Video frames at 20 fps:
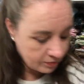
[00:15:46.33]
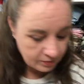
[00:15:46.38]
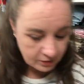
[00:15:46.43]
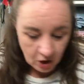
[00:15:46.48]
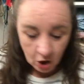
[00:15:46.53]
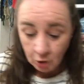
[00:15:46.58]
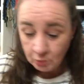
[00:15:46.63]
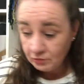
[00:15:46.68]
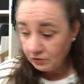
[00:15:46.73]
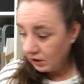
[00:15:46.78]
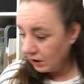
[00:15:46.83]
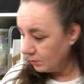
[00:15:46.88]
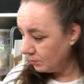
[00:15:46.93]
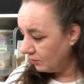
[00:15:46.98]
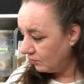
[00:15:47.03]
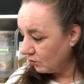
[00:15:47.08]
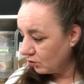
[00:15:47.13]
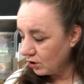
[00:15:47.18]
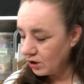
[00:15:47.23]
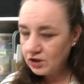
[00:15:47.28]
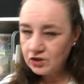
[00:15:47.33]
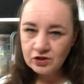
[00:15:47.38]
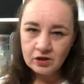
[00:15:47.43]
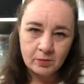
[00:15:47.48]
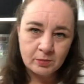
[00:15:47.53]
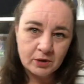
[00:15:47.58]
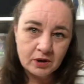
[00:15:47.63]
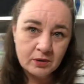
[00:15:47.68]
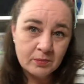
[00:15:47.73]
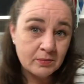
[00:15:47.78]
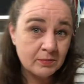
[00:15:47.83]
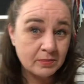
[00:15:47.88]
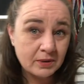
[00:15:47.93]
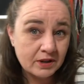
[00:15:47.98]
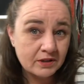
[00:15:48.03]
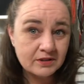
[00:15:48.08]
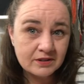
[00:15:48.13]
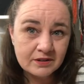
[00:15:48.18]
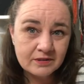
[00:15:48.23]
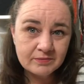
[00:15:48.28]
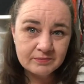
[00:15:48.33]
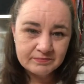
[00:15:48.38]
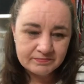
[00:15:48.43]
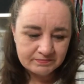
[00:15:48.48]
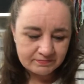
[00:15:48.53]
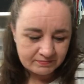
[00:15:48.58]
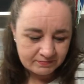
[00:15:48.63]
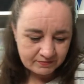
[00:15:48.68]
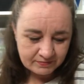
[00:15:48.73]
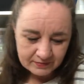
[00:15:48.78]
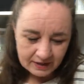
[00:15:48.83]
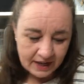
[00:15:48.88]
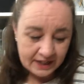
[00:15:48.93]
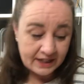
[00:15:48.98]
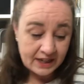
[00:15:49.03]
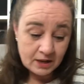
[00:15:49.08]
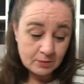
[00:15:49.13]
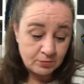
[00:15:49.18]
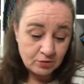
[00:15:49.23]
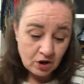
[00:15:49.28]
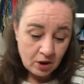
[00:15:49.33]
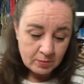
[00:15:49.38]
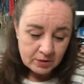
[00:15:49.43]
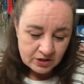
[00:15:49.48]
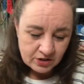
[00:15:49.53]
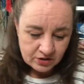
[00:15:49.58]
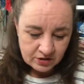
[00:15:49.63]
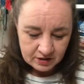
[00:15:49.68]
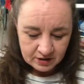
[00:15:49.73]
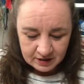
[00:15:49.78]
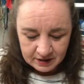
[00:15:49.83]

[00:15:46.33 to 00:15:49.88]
Hopefully before the summer, but I can't promise.